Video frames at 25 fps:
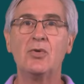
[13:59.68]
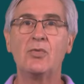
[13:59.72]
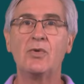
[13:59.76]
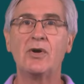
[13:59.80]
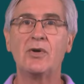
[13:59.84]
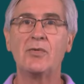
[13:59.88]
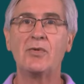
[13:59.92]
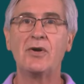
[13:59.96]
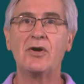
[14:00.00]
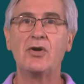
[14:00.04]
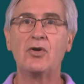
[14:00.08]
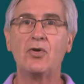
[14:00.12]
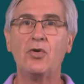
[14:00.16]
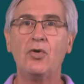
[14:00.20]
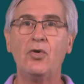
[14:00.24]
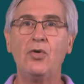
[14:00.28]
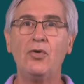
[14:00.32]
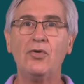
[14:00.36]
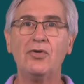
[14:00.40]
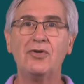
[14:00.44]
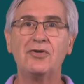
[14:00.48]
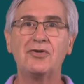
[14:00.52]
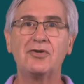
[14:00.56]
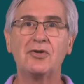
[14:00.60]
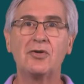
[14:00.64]
where we're
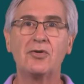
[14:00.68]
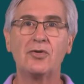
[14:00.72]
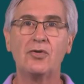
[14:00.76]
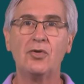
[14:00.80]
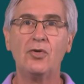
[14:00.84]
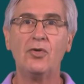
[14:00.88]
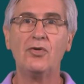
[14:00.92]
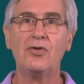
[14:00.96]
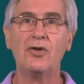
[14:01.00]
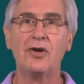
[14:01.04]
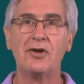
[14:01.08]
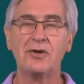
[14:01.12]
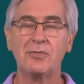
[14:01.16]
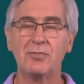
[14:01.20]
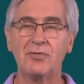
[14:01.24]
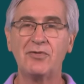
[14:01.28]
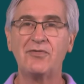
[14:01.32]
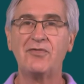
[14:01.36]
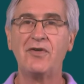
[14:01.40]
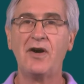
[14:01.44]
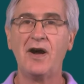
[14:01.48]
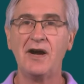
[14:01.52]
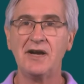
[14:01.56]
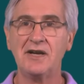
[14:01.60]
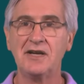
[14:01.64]
called on to
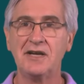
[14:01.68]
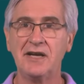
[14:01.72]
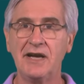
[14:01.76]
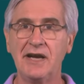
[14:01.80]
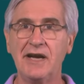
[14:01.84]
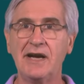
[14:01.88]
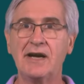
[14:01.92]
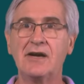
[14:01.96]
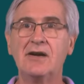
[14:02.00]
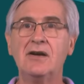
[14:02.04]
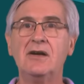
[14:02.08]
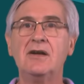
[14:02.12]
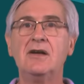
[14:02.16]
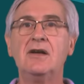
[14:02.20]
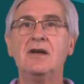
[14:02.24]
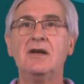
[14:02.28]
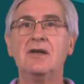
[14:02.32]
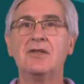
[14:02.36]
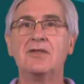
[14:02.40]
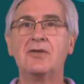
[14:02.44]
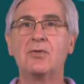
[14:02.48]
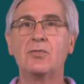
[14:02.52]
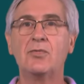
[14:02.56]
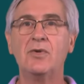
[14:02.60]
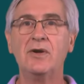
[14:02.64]
provide care
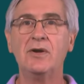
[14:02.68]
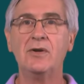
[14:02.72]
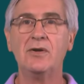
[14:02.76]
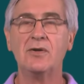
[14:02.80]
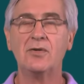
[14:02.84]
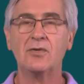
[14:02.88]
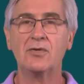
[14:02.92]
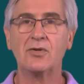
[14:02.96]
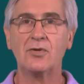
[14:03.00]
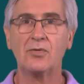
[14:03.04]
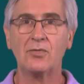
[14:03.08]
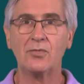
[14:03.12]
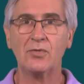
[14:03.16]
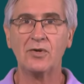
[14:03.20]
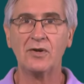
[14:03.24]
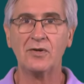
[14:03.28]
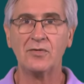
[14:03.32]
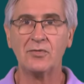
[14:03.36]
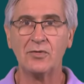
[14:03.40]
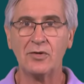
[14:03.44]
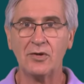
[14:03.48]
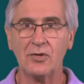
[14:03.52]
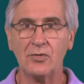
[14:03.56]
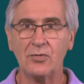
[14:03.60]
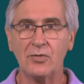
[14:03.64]
that
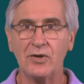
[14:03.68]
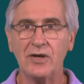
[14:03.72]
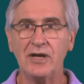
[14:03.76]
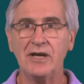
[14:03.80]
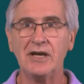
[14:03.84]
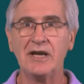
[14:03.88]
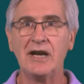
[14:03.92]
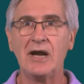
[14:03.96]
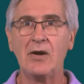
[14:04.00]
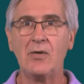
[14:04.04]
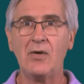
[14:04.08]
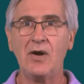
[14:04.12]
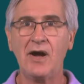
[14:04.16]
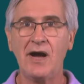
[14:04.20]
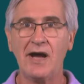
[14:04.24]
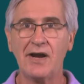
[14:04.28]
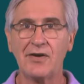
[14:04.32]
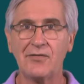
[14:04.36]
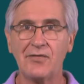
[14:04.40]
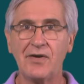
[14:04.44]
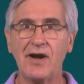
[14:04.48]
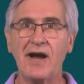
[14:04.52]
we in our heart of